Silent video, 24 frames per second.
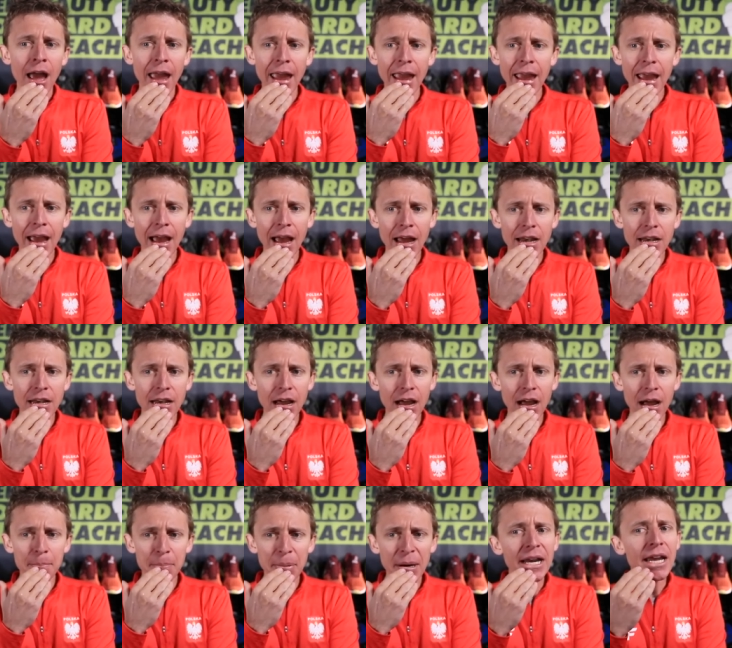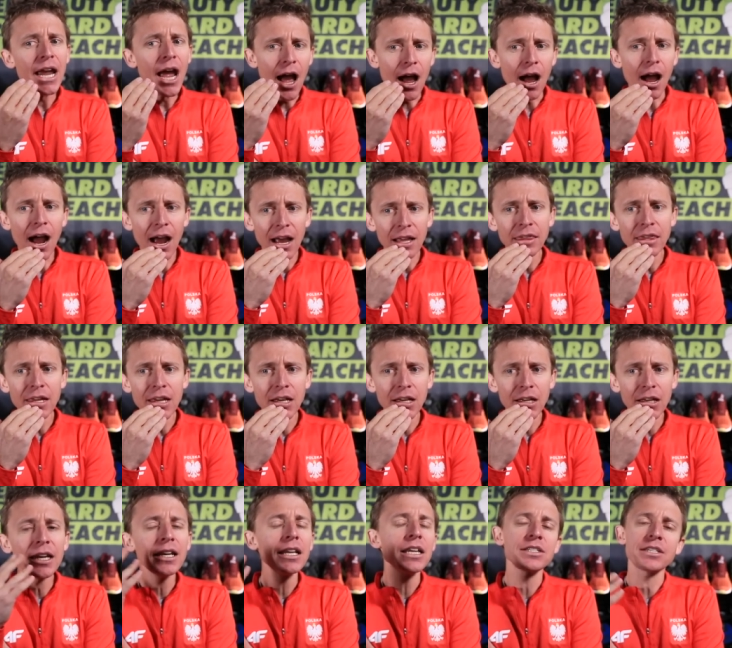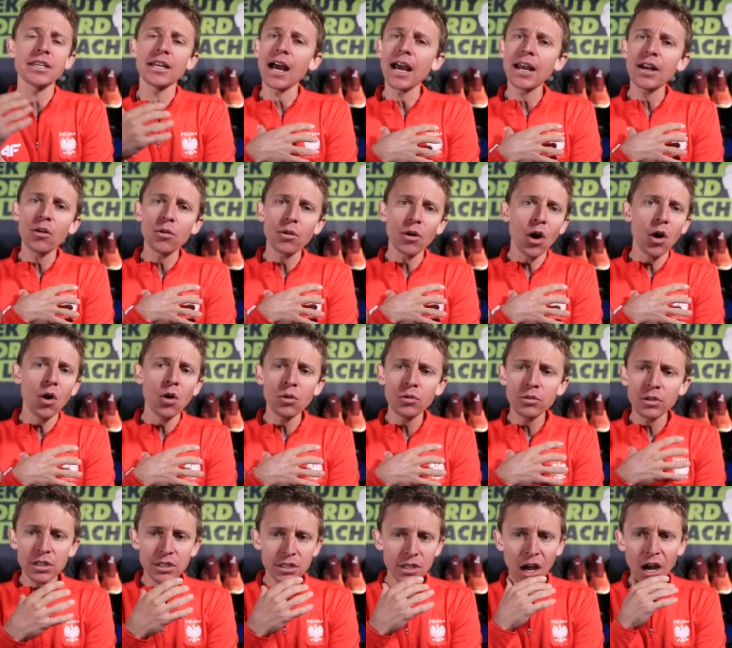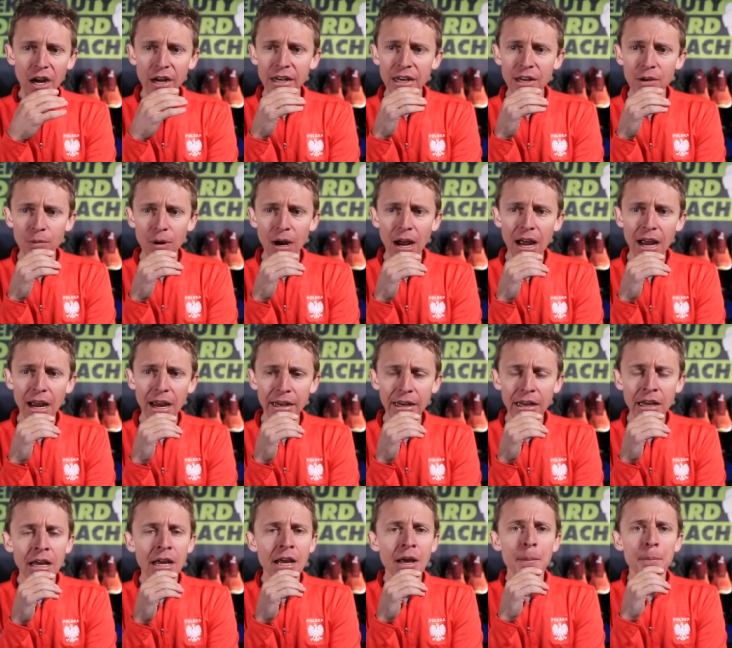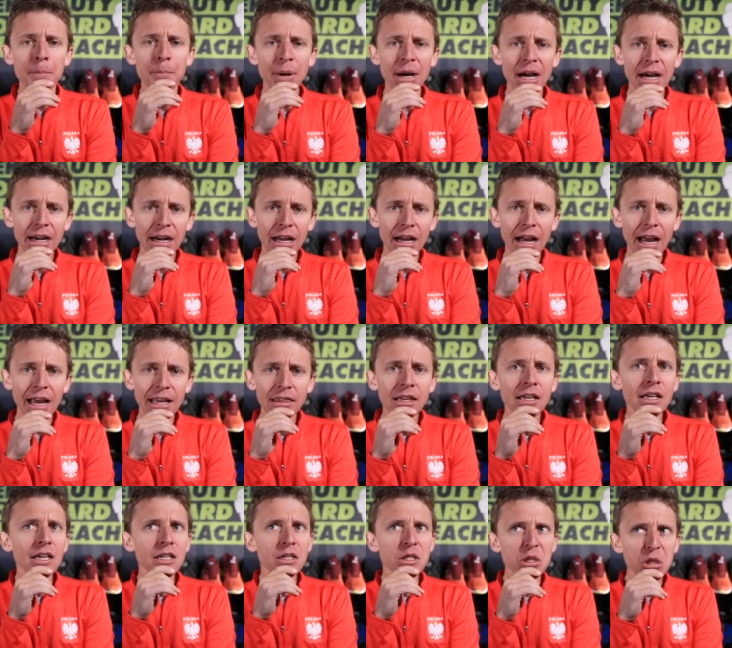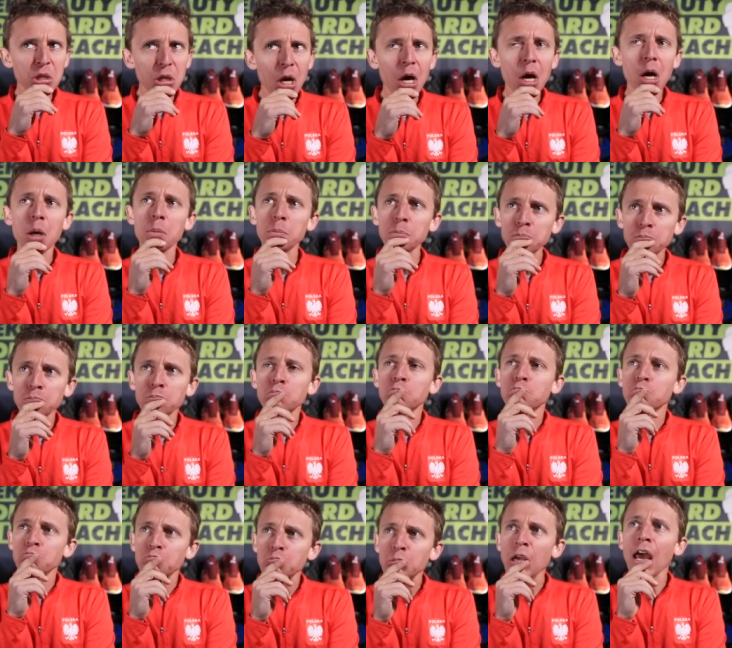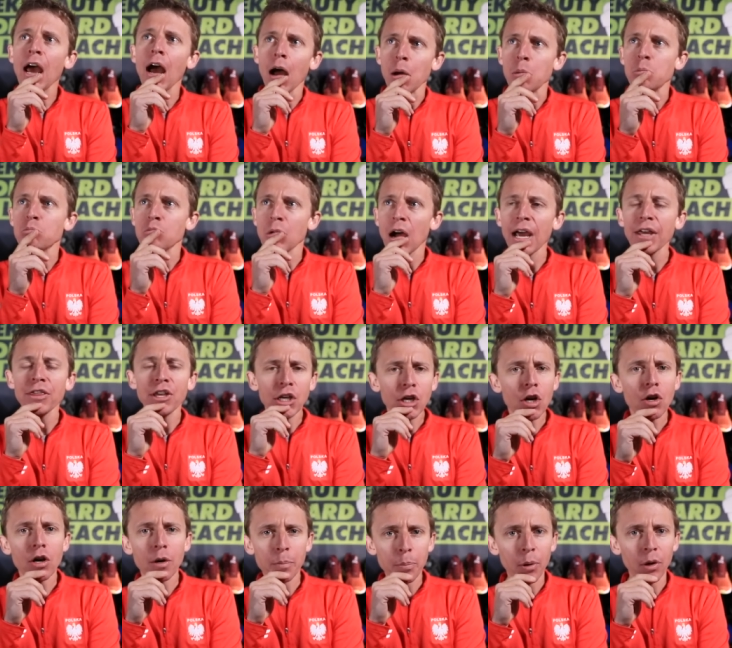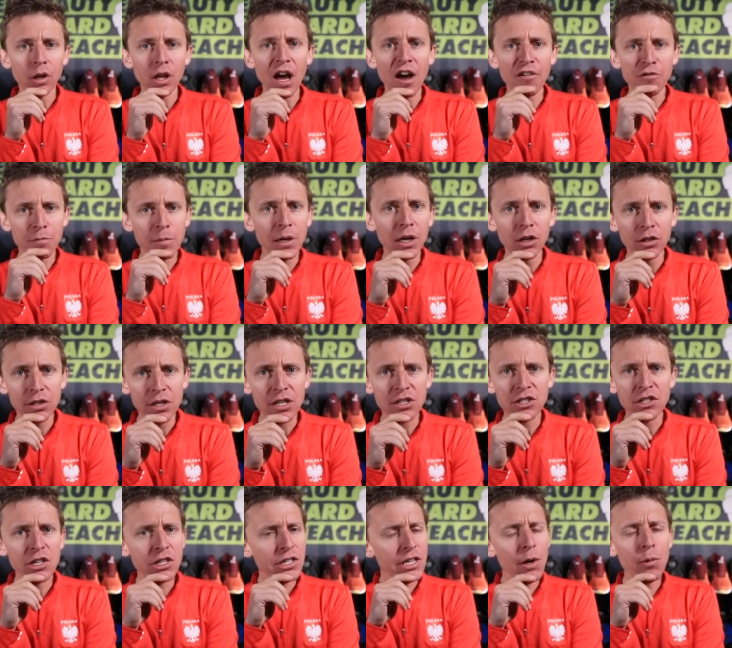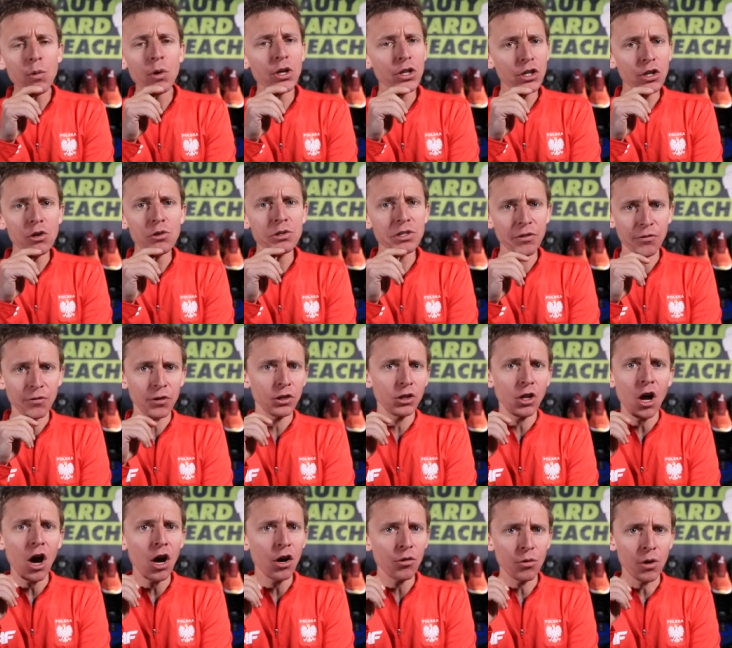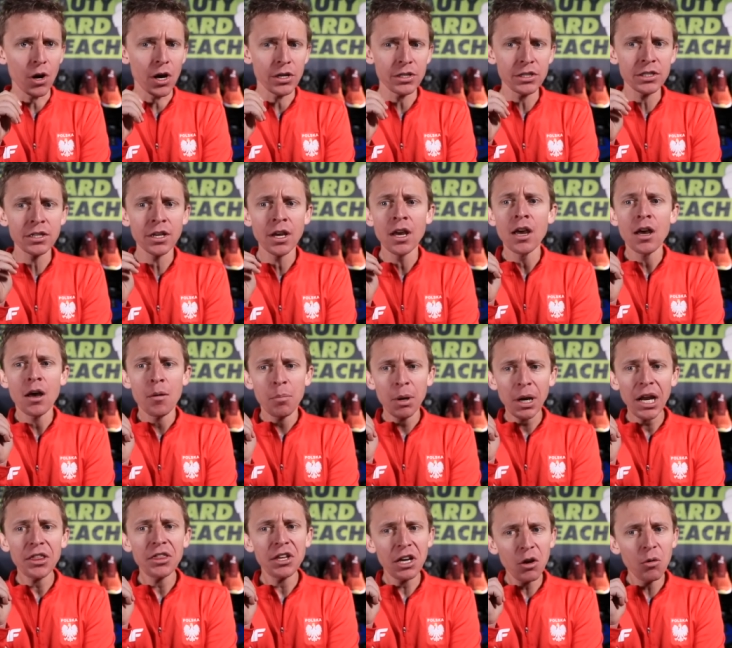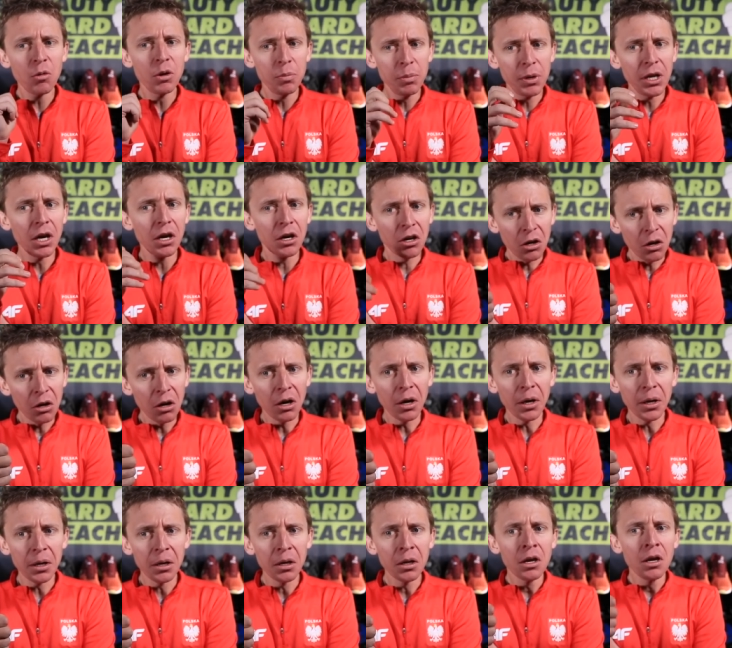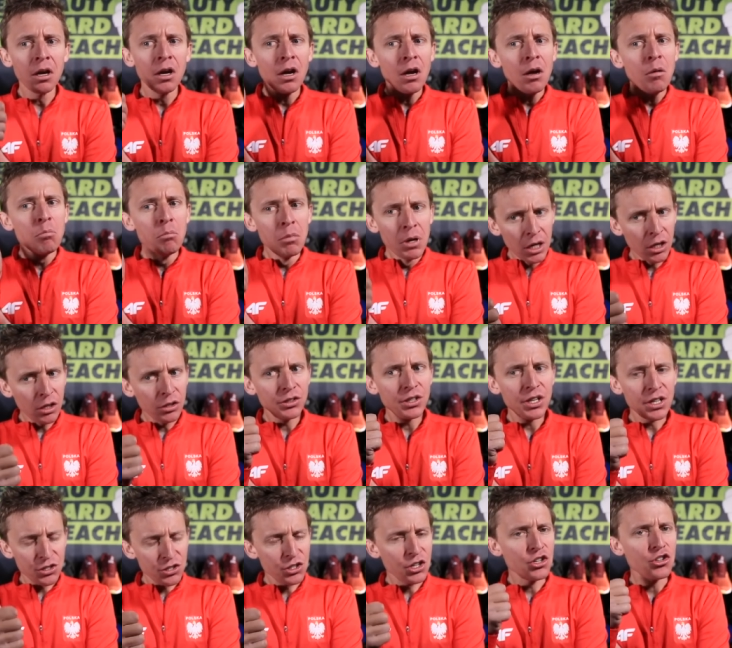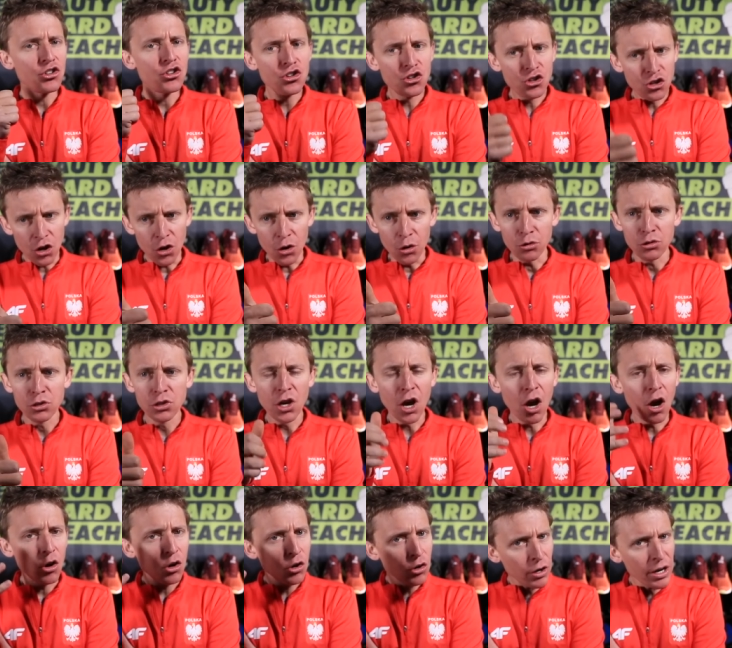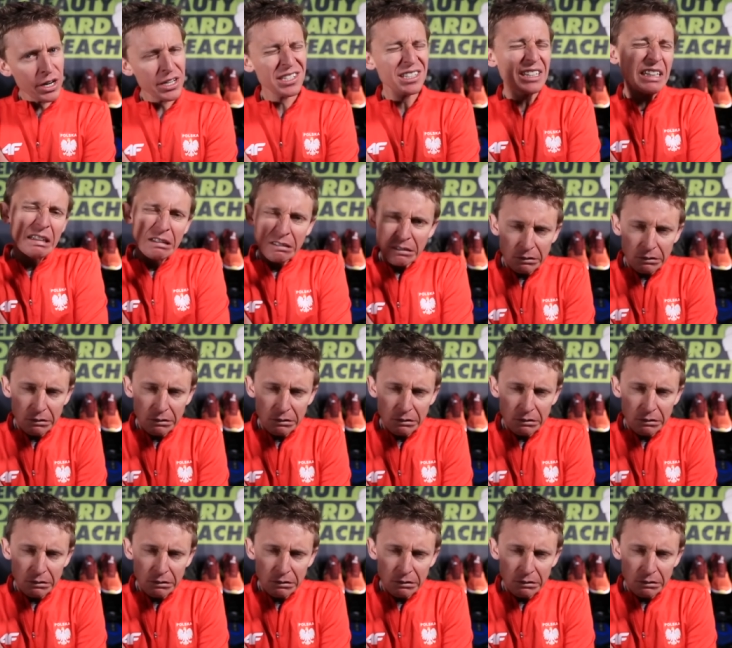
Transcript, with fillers: And, uh, but uh, yeah, I think, and listen, I don't own the Saucony Ride, but uh, I think it's, um, yeah, I think you could pull off middle distance. I wouldn't use it for long runs, but I think it would be a good middle distance shoe. So Chris,